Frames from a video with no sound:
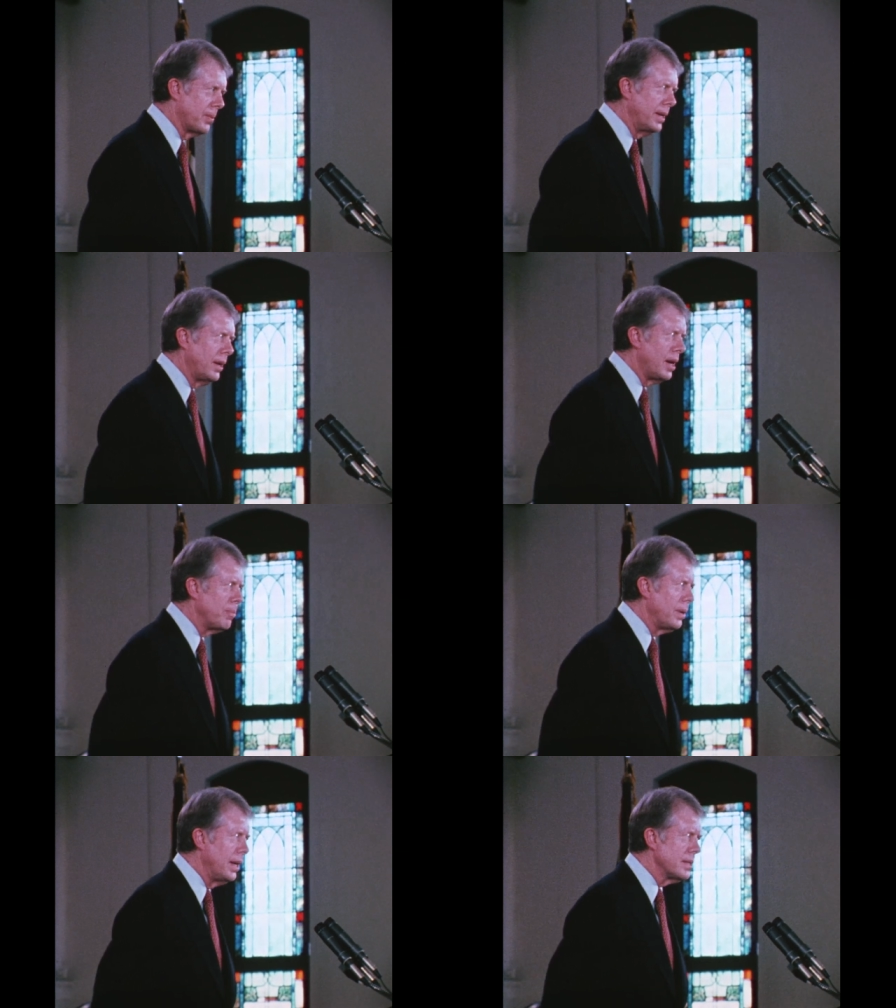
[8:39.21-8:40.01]
We
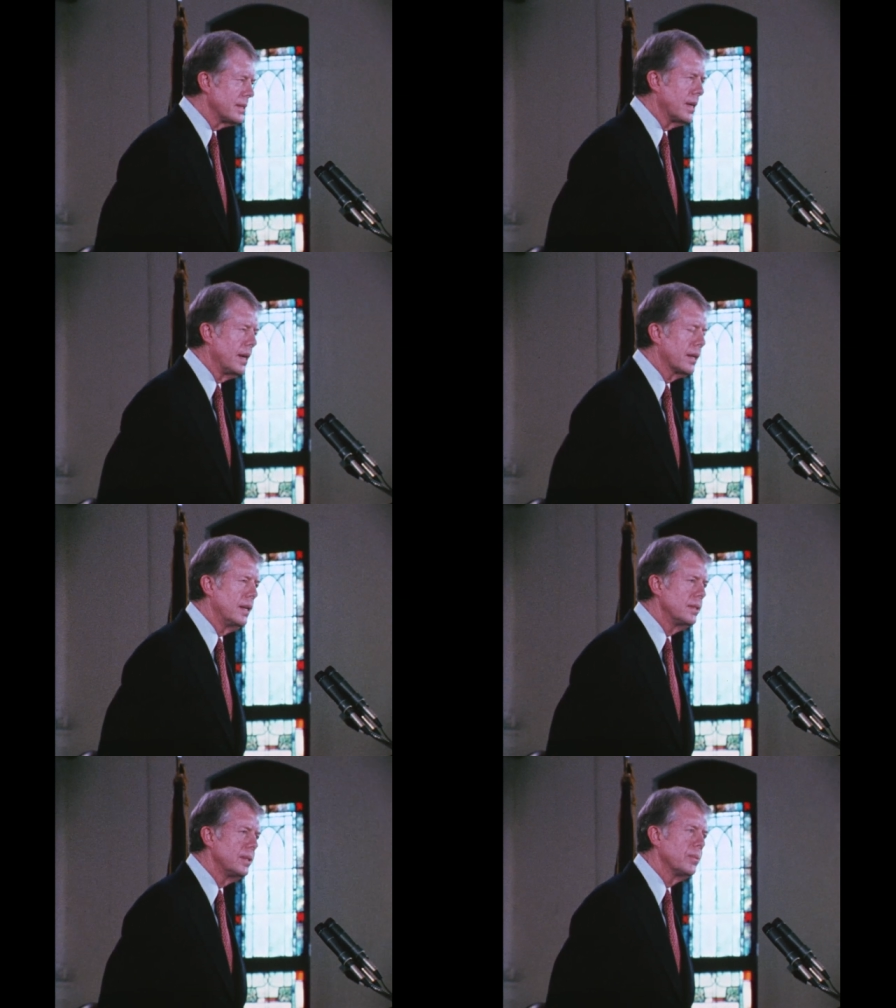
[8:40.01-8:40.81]
are blessed in our
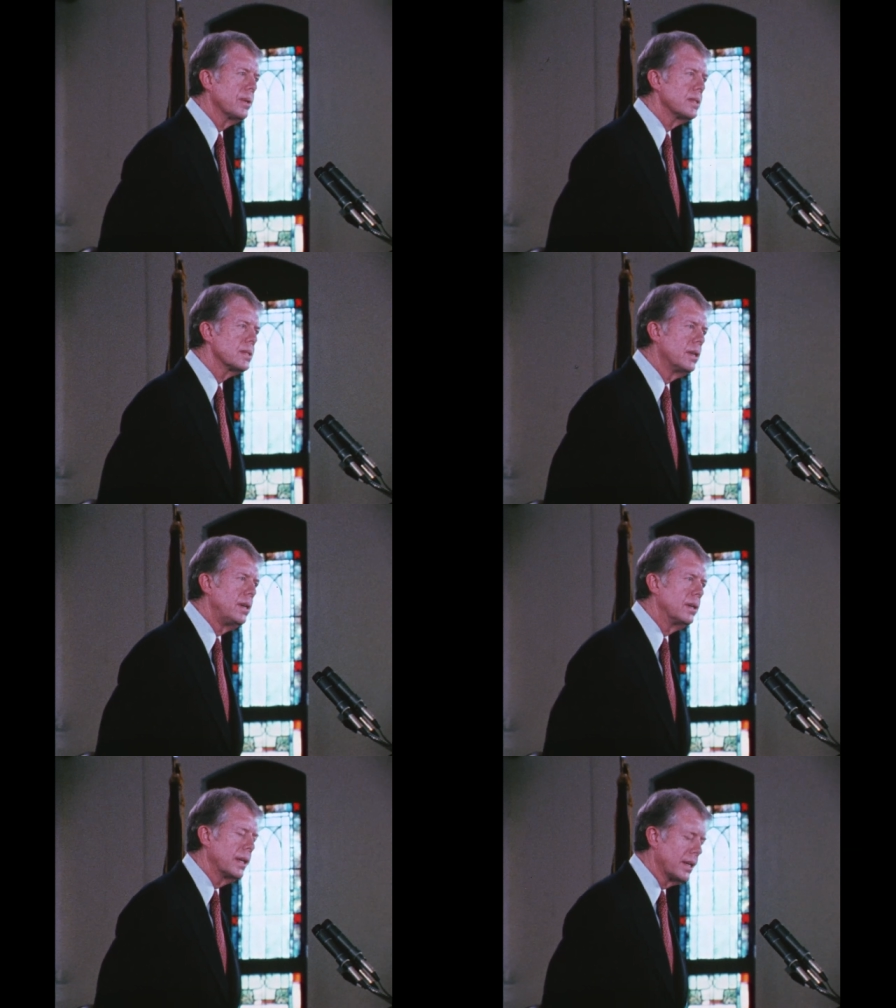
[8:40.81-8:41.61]
country with a
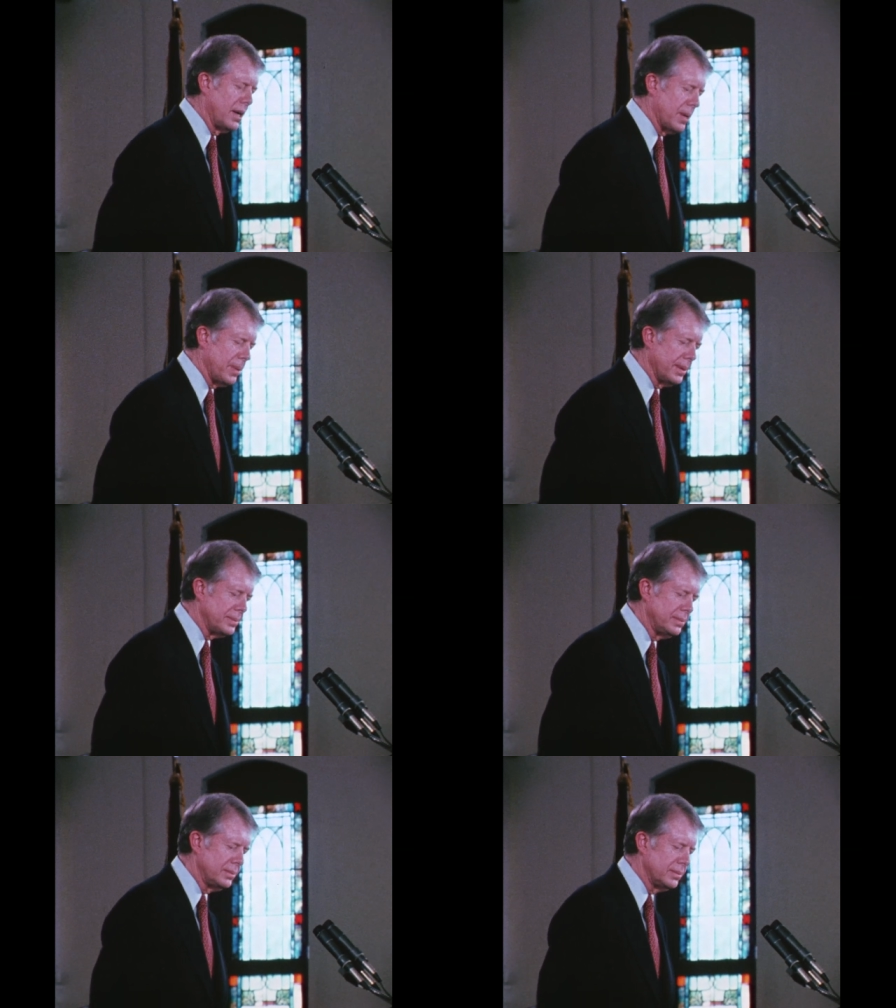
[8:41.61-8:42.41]
strong economy,
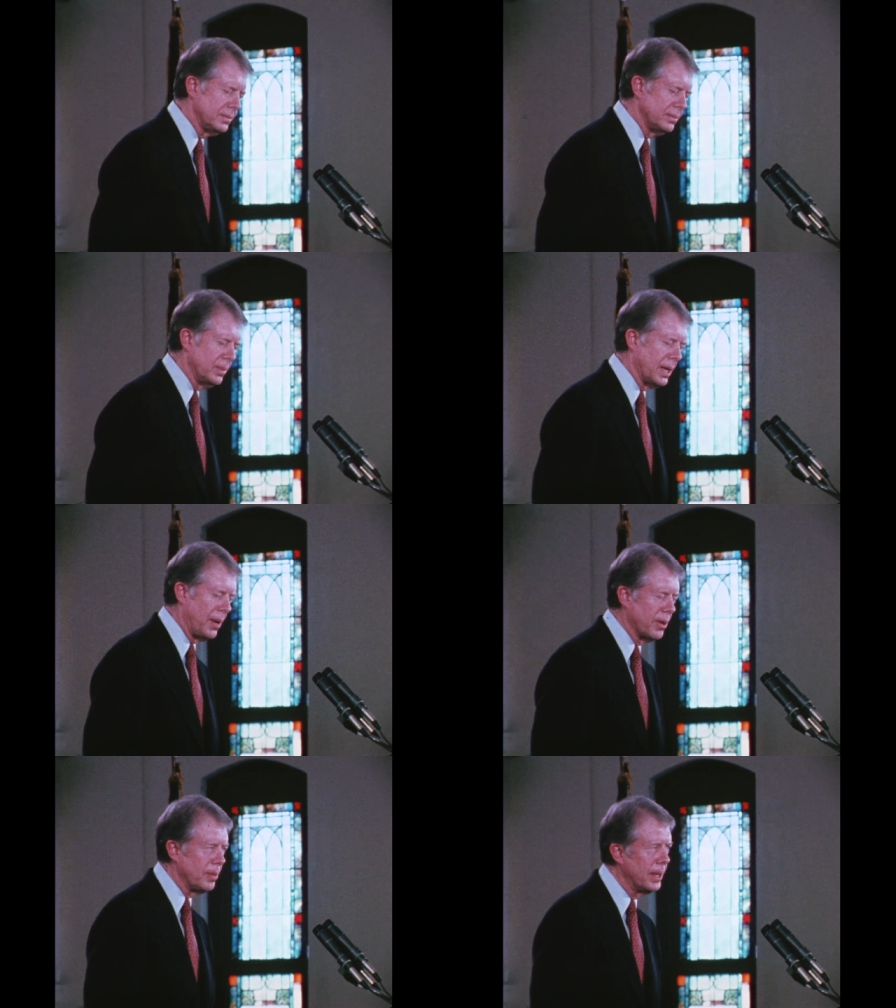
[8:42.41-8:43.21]

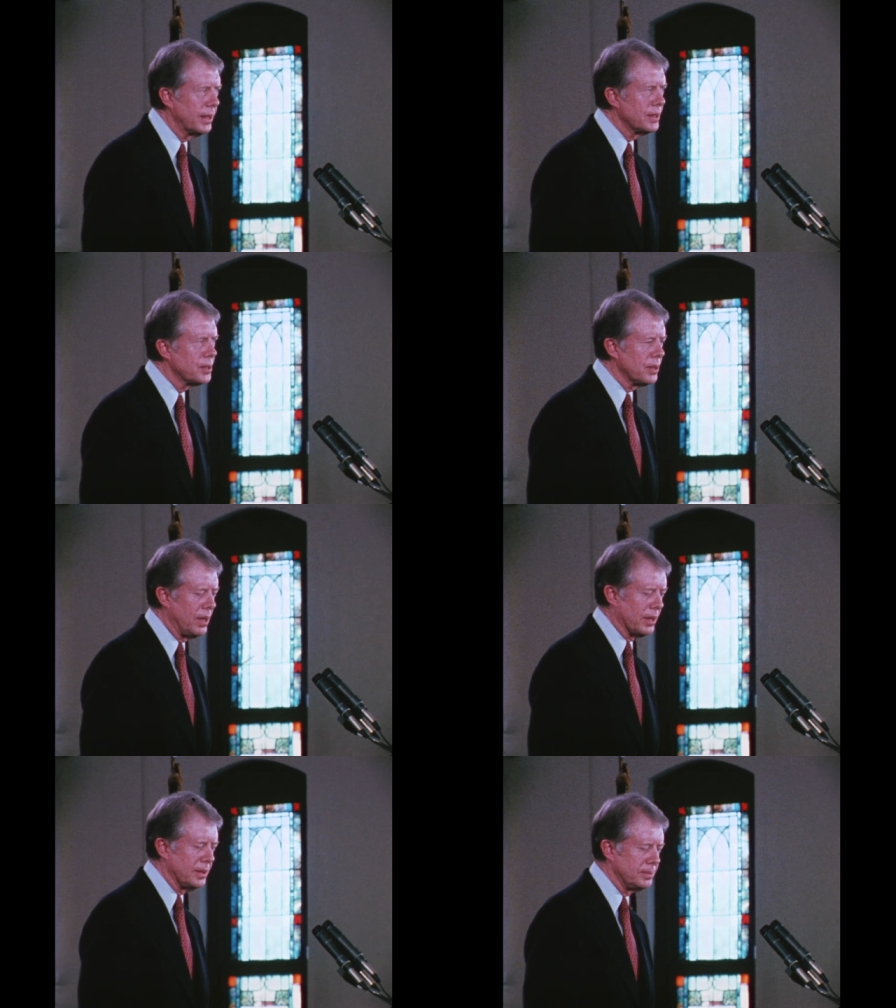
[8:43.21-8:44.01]
but I want to make it
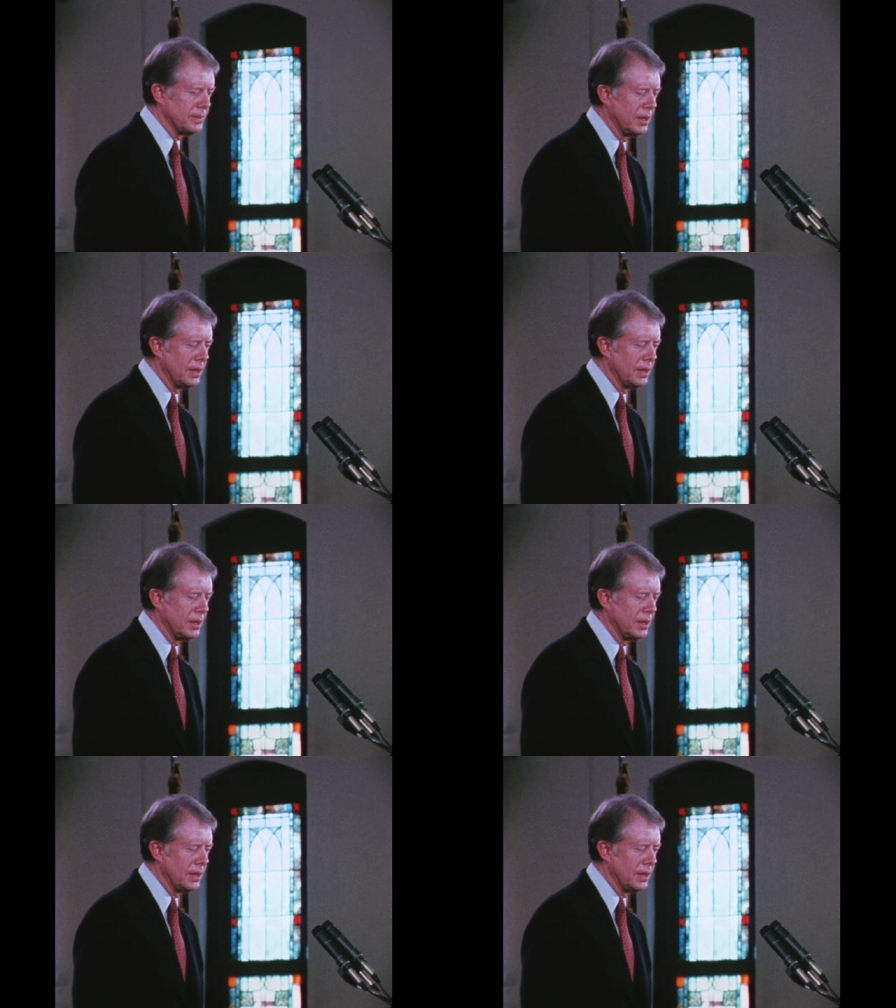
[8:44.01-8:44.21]
stronger.